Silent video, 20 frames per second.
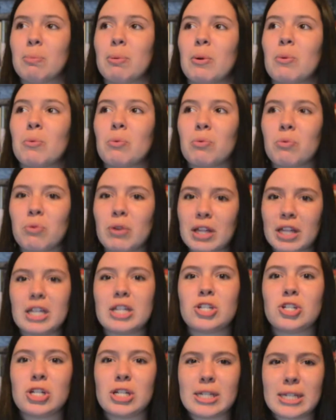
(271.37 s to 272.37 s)
but really
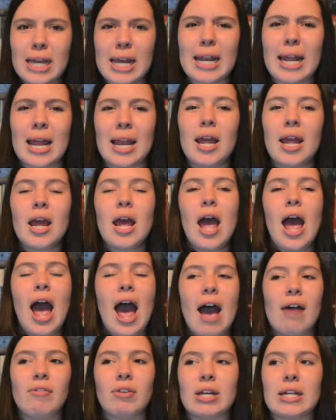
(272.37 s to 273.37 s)
she did, and
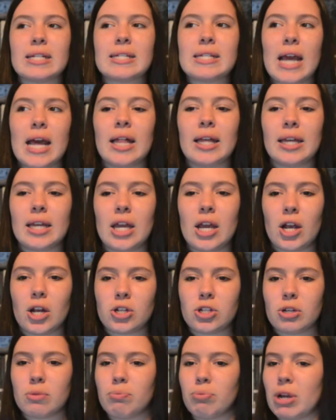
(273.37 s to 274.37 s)
having a silent
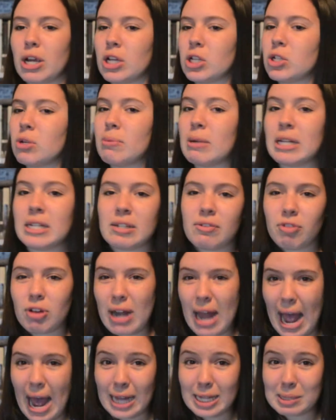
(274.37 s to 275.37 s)
character bring so many different
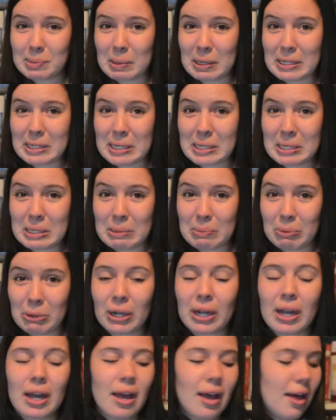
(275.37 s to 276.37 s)
aspects into the
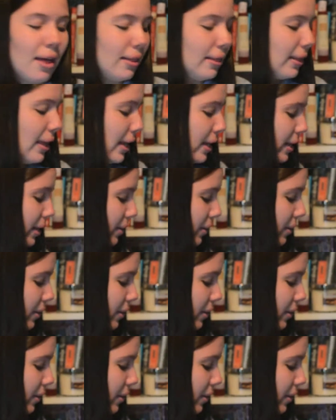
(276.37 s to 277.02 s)
book, like,